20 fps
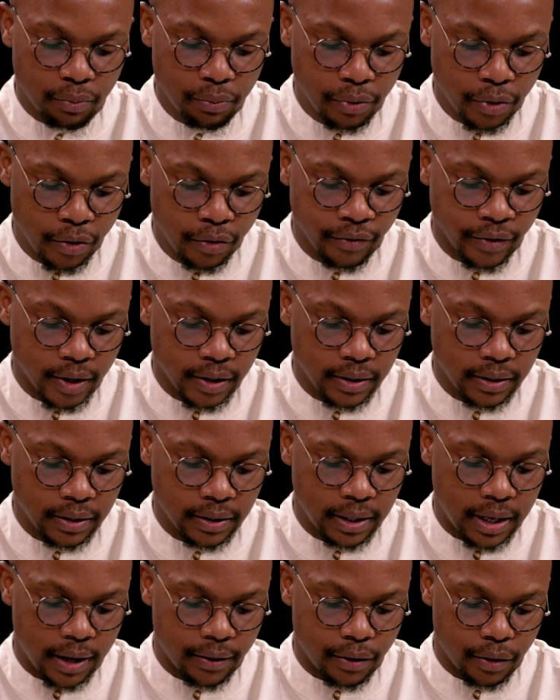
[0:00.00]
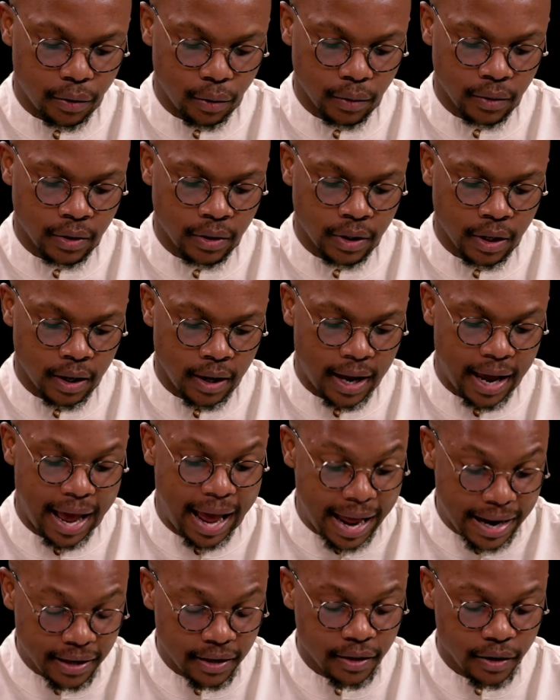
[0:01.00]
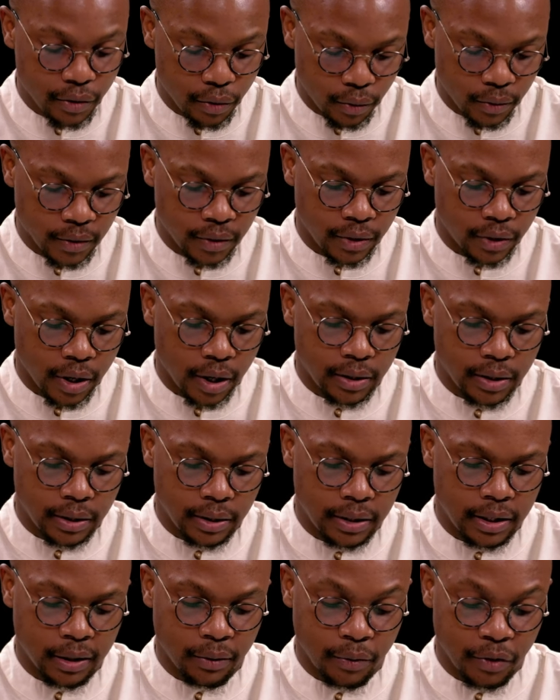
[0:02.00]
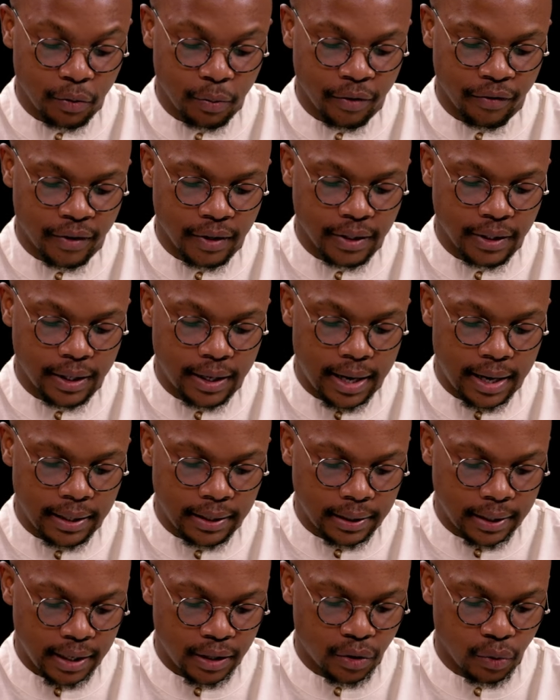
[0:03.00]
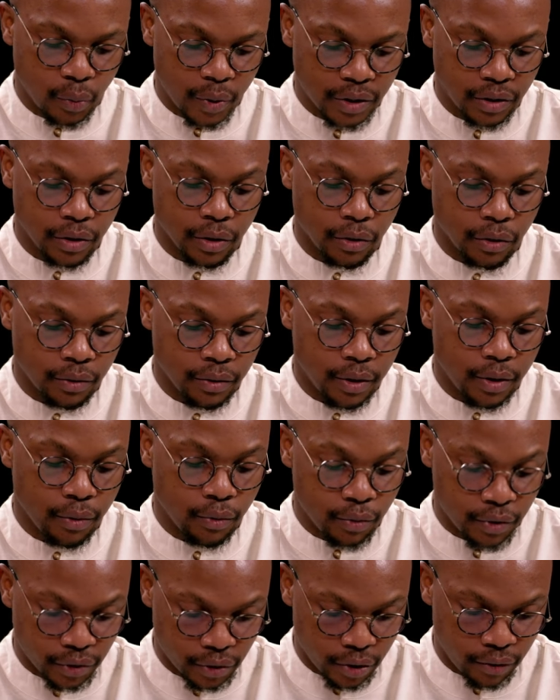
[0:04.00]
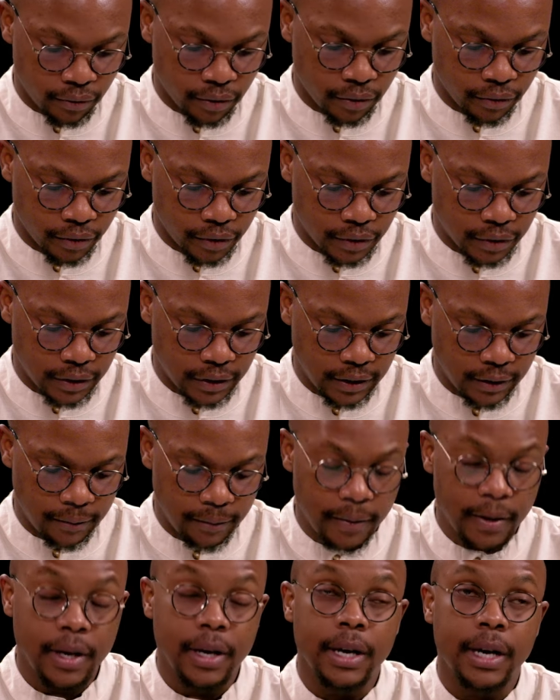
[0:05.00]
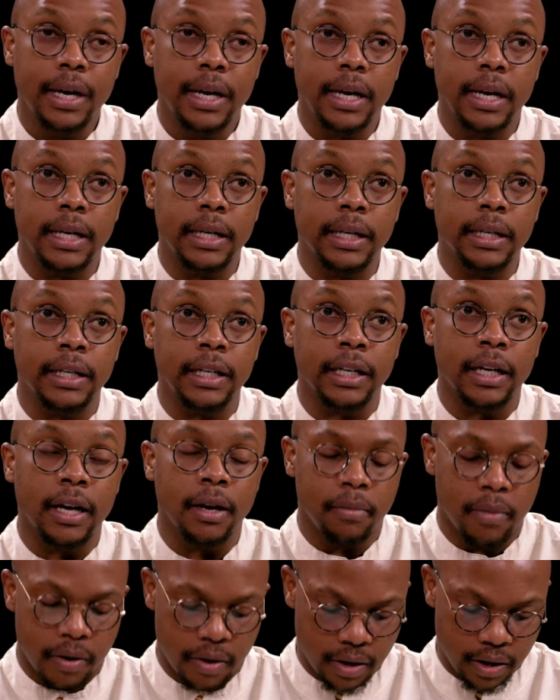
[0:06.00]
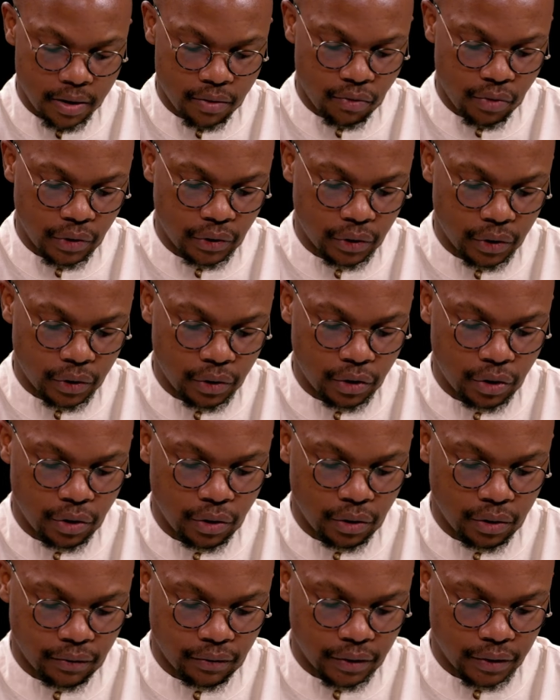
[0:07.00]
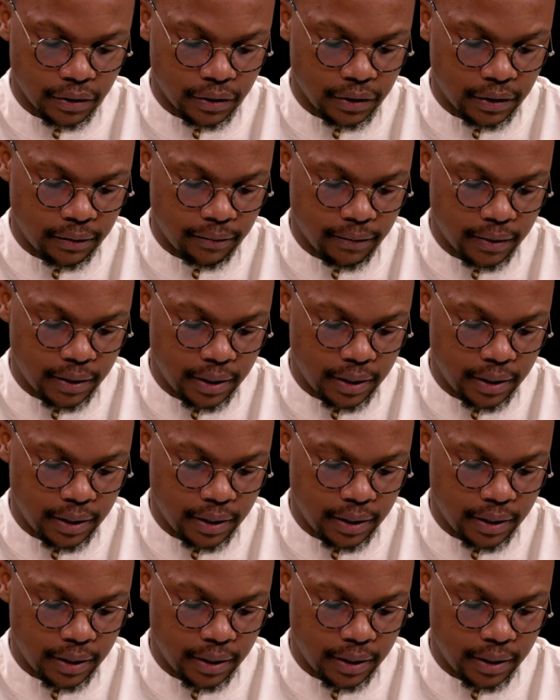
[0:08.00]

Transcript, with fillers: Provost at the North Star and the North Star Distinguished Professor at Case Western Reserve University, a leading American research university.